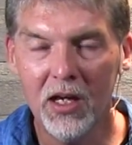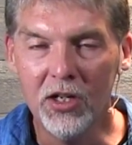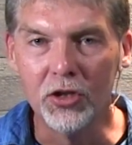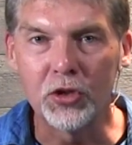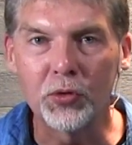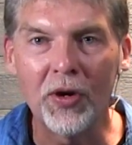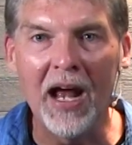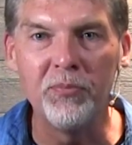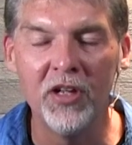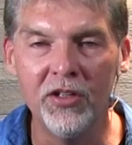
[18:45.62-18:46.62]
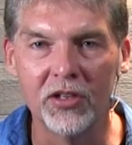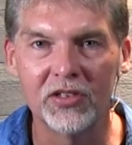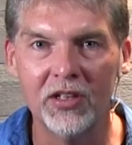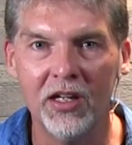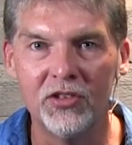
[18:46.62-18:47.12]
You're trapped in your
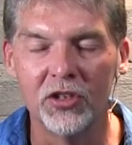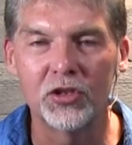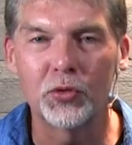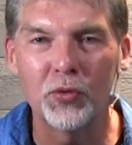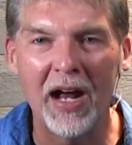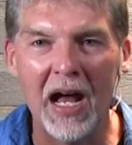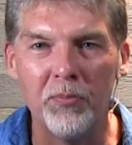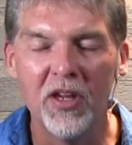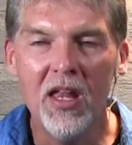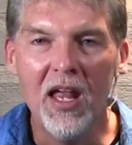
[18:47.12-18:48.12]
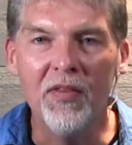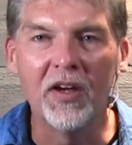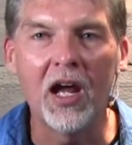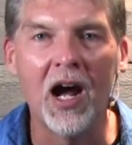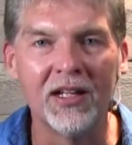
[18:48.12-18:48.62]
sins. You're trapped in the
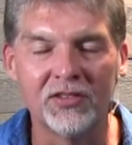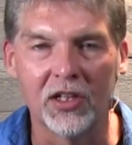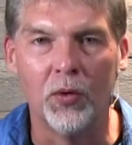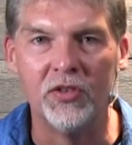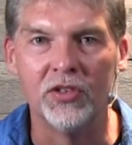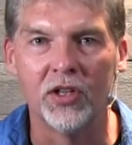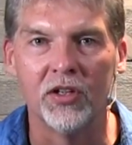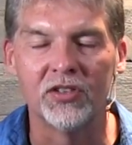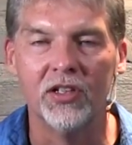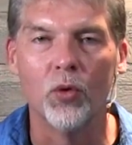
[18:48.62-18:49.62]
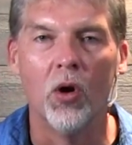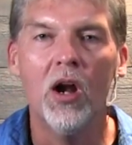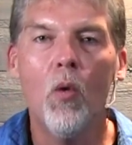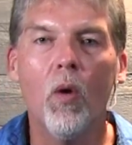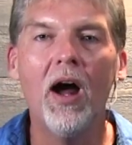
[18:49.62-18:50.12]
consequences of your sins or
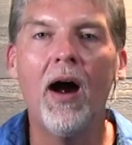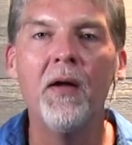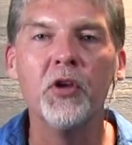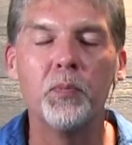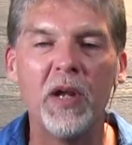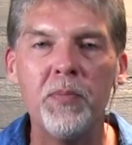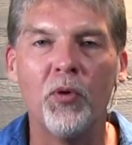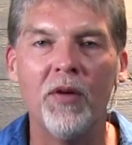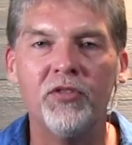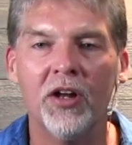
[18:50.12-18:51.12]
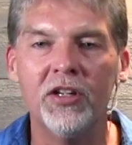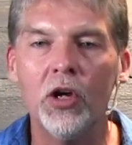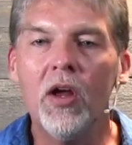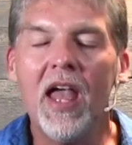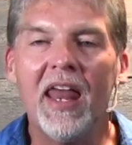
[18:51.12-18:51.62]
what other people have done to
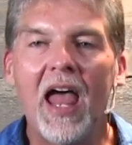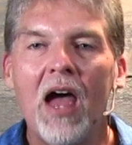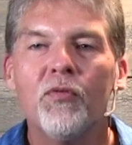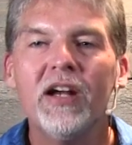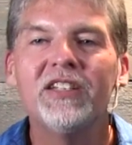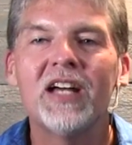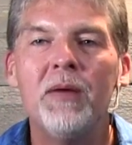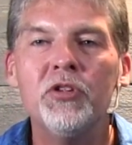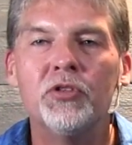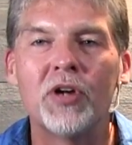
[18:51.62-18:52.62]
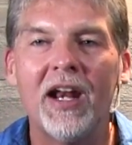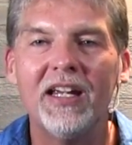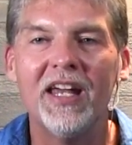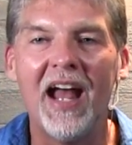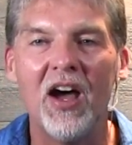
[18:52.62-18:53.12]
you. And every time you try to
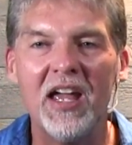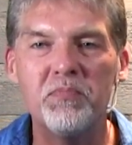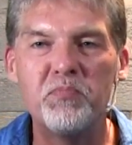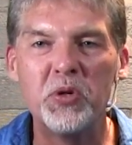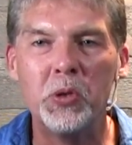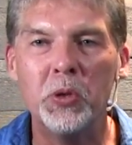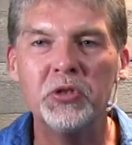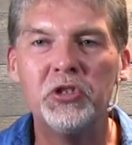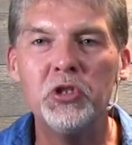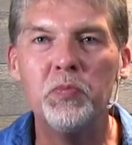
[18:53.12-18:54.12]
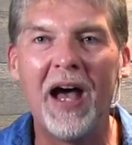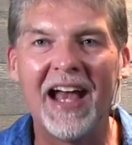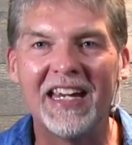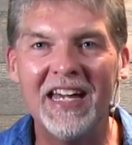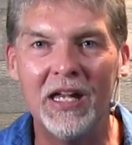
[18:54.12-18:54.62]
get out, it pulls you
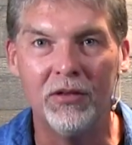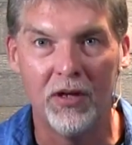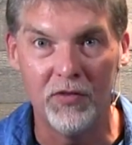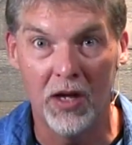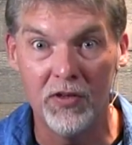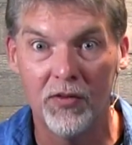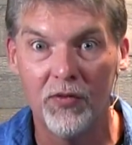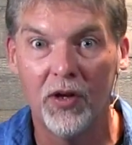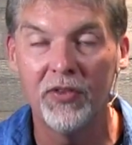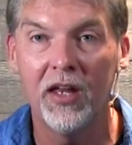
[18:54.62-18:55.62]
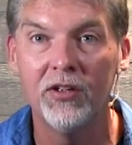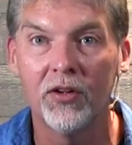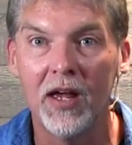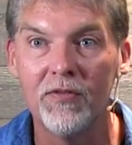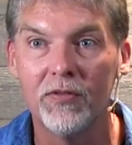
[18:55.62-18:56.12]
back in. Have you, have you ever felt that in your
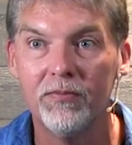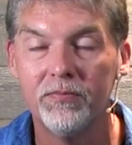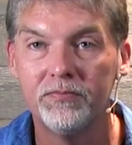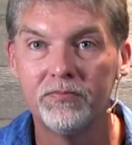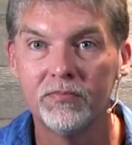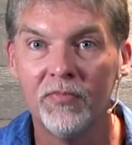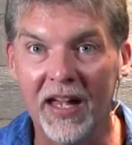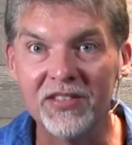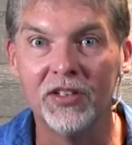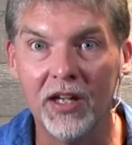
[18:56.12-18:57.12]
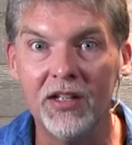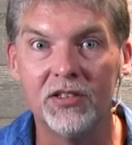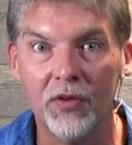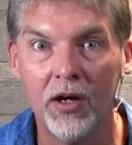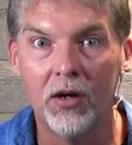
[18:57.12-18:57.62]
life? That's the gates
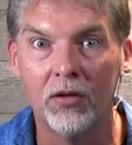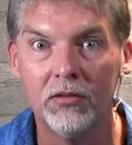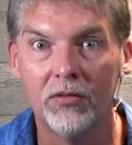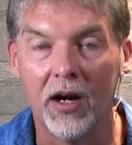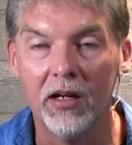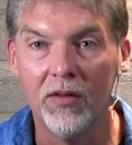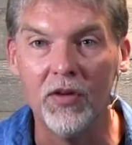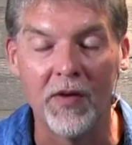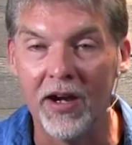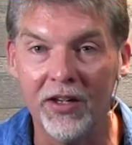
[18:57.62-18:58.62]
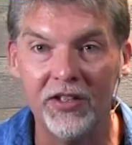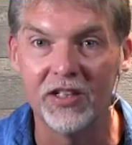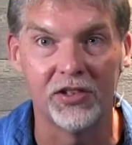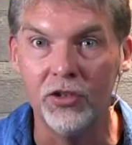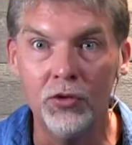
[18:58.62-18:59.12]
of hell, right? If you've had an
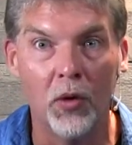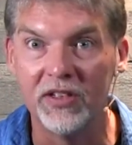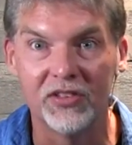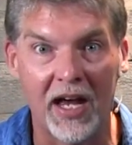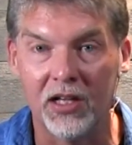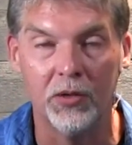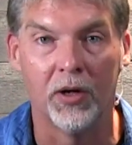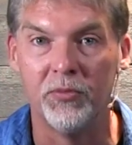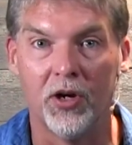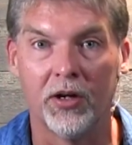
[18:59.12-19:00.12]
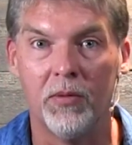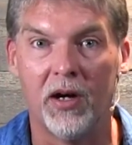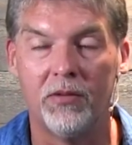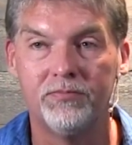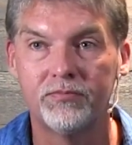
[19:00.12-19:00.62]
addiction, you know exactly what I'm talking about.